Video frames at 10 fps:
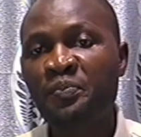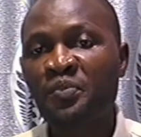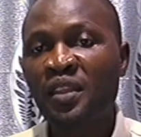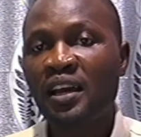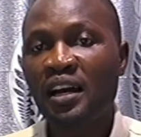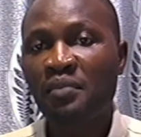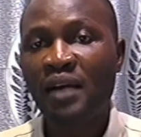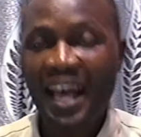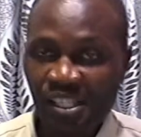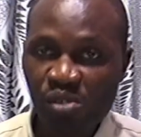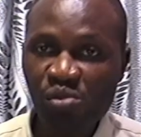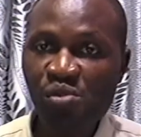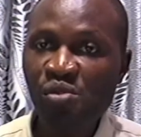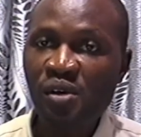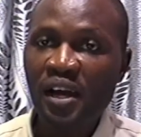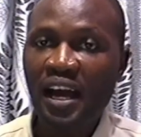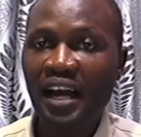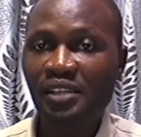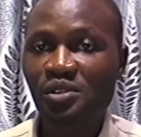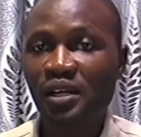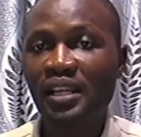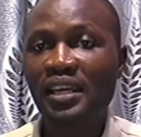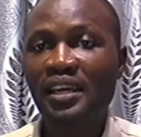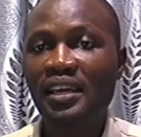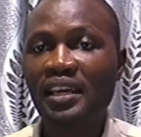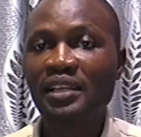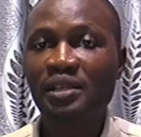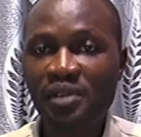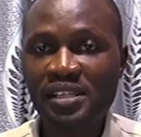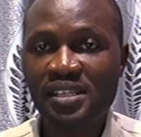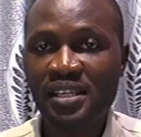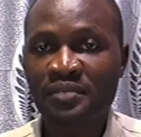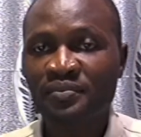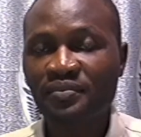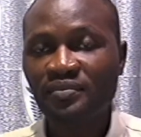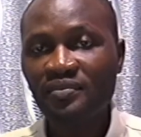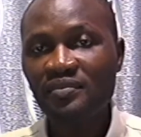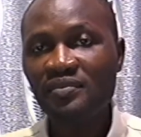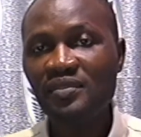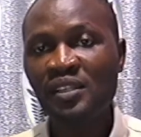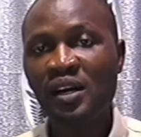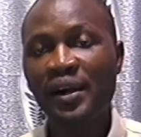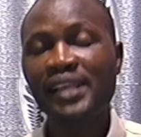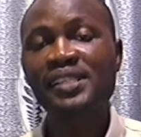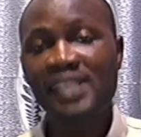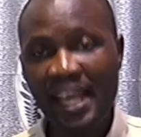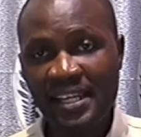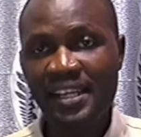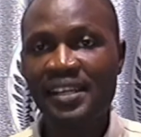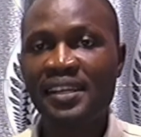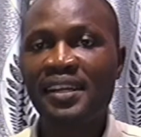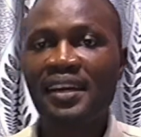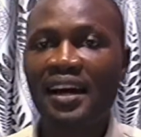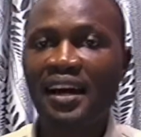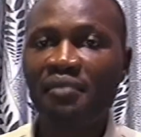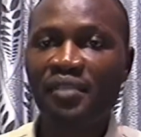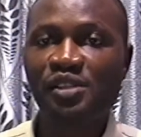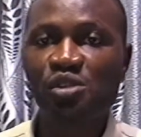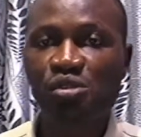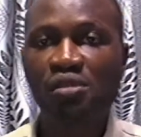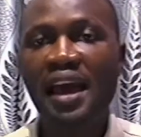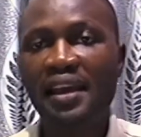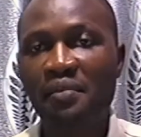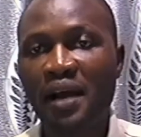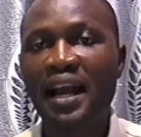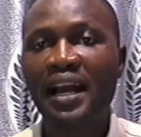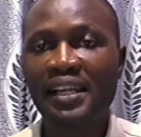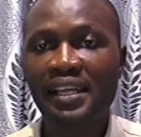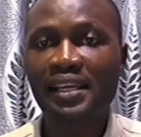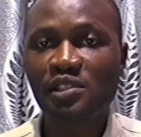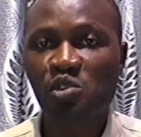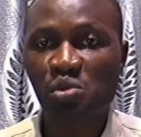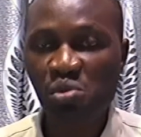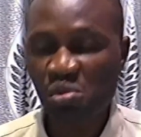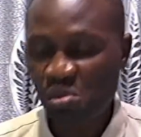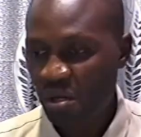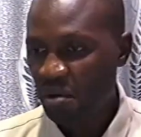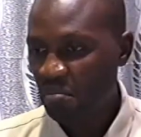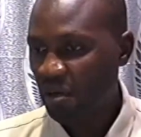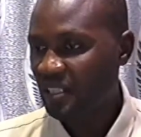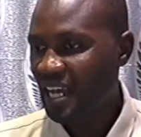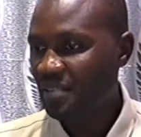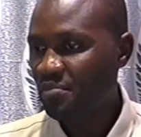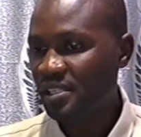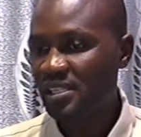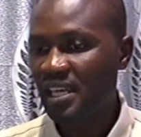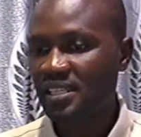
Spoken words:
ASU actually increasing or extending their strike by another 2 months. That means that